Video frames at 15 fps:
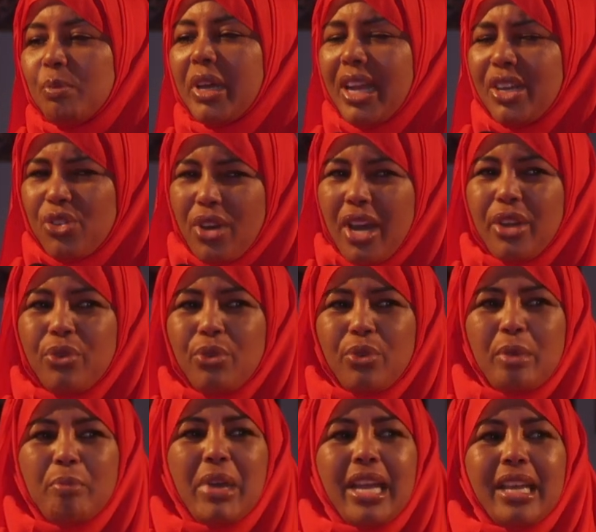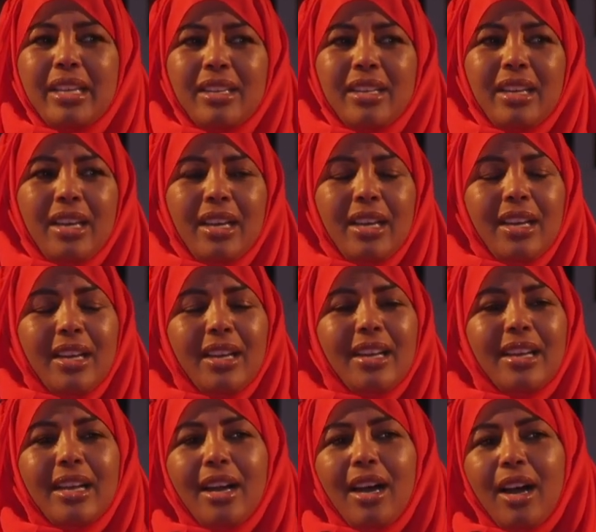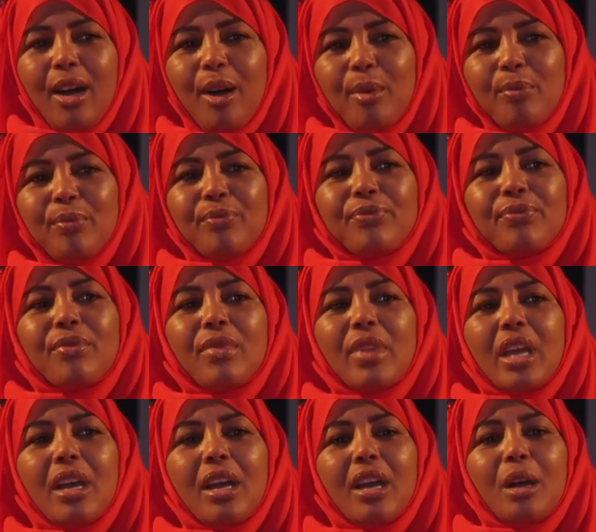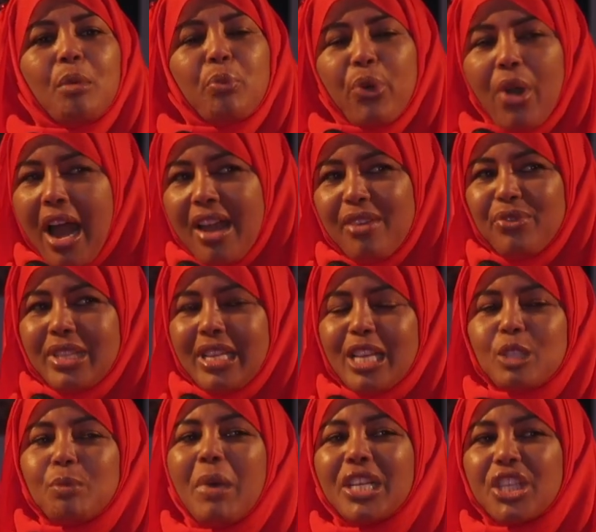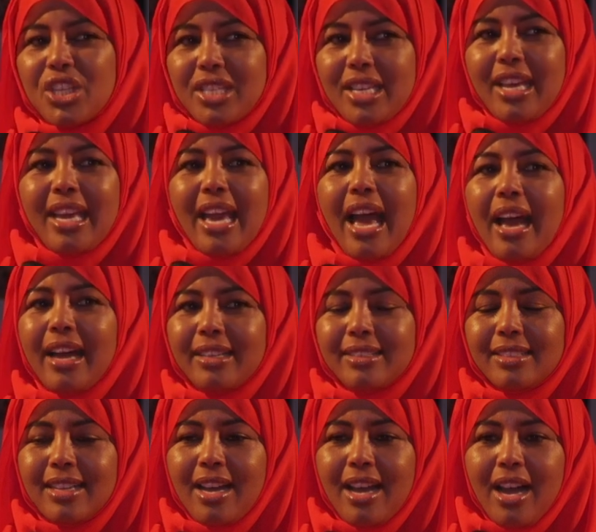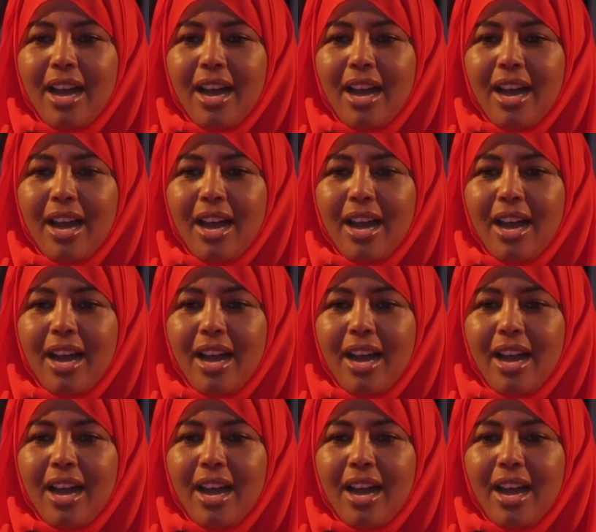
but I try to remain private as much as I can.